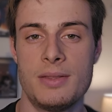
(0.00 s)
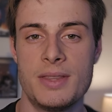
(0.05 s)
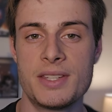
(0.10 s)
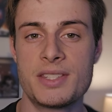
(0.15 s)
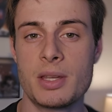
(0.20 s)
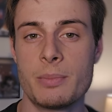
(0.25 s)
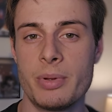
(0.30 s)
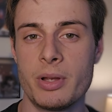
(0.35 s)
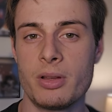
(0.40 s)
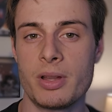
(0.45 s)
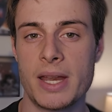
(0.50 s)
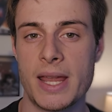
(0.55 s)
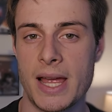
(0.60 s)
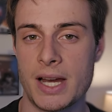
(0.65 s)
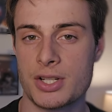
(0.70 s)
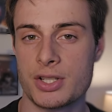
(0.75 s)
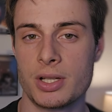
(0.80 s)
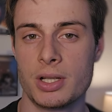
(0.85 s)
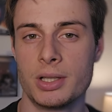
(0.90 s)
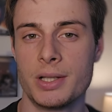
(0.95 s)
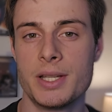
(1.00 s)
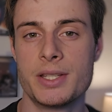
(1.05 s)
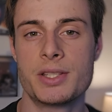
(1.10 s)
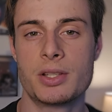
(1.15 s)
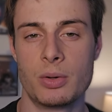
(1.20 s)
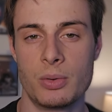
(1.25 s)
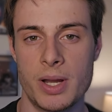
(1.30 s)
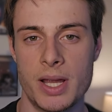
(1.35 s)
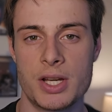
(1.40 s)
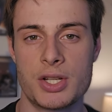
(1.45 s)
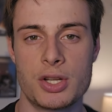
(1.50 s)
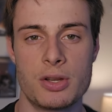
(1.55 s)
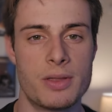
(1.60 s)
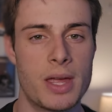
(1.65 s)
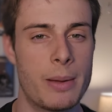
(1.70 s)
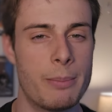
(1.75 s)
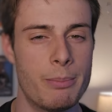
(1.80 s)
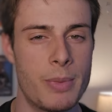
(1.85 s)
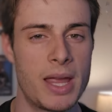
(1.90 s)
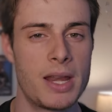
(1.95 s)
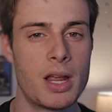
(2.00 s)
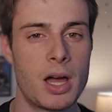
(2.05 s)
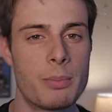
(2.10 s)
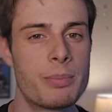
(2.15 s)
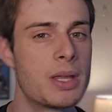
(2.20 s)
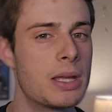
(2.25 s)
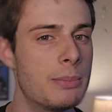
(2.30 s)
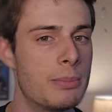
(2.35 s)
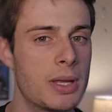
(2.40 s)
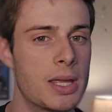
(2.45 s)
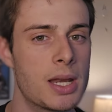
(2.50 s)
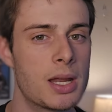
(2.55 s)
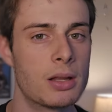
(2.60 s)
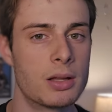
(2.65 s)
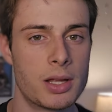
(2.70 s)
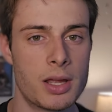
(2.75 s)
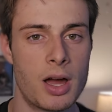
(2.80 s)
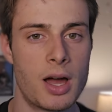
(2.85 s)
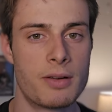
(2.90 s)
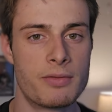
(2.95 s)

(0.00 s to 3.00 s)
This ability actually leads to an issue that may not be immediately